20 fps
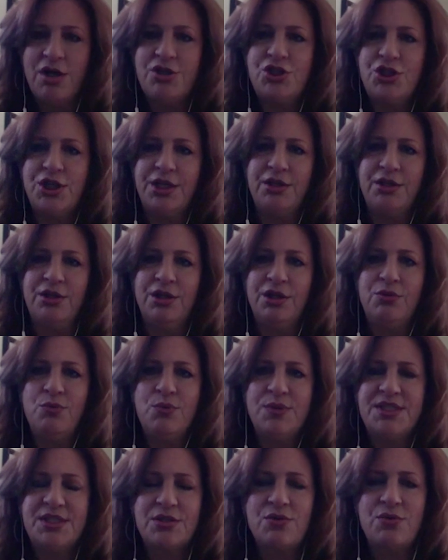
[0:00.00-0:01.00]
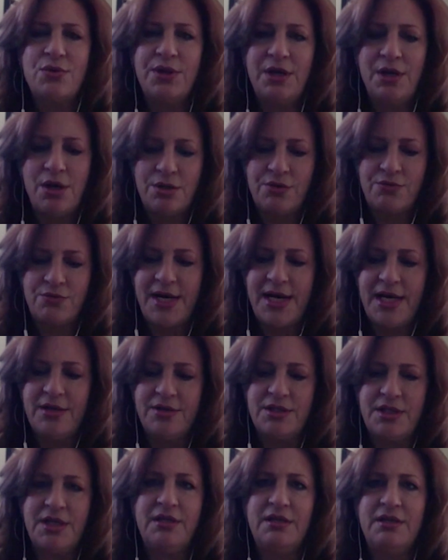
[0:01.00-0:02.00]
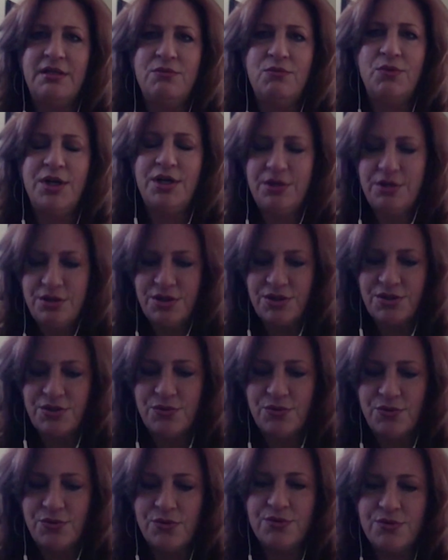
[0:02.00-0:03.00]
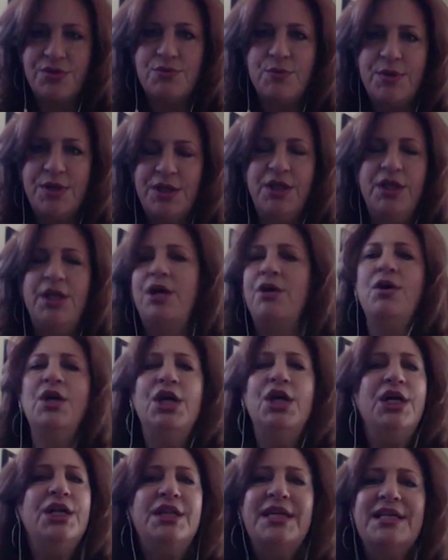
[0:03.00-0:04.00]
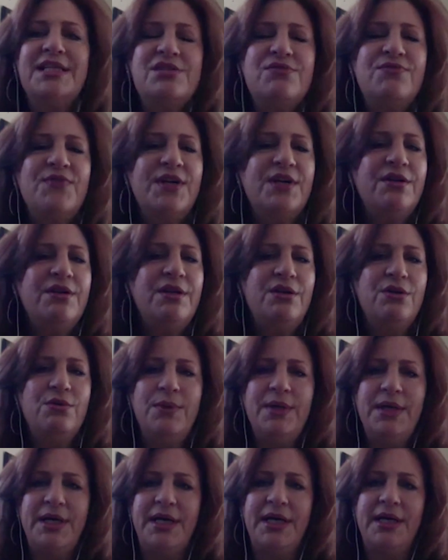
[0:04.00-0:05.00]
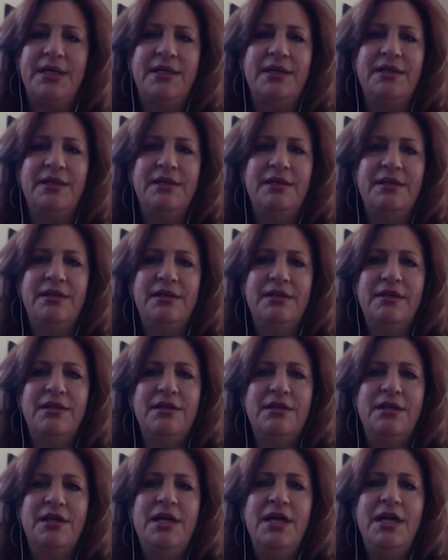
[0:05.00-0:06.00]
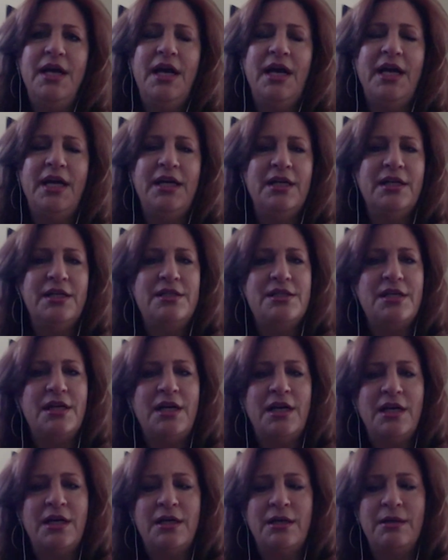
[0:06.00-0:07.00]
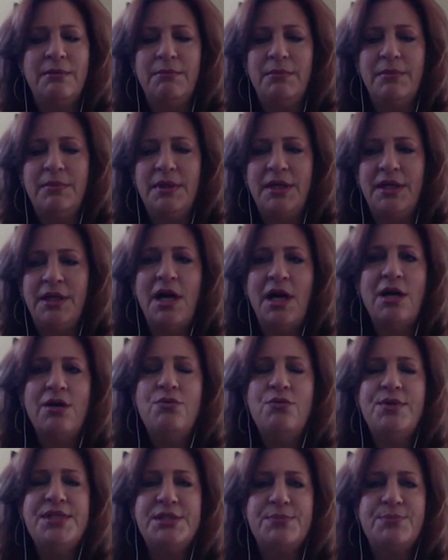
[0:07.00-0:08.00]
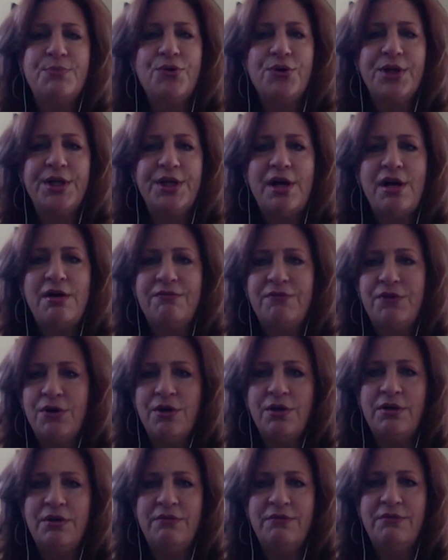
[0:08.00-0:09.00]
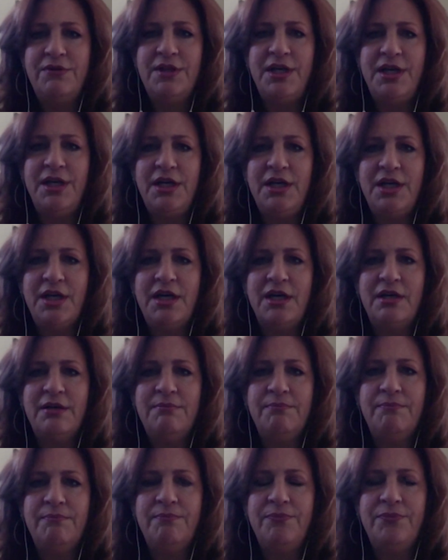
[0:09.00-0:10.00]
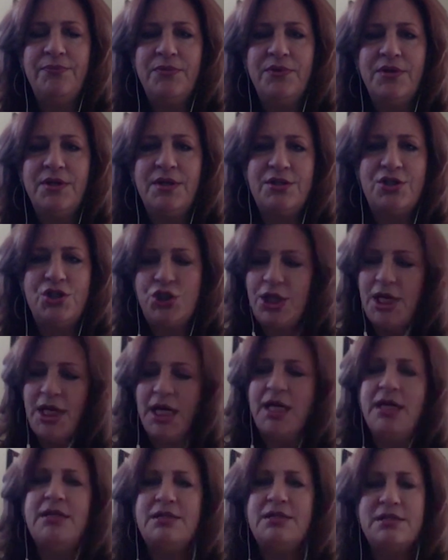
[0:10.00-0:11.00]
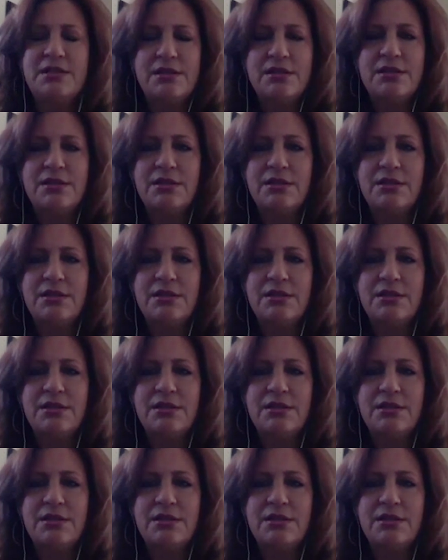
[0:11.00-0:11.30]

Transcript: it and look what's going on around it. Where are the schools? Where, that's very quick. And I always print off all of the sheets,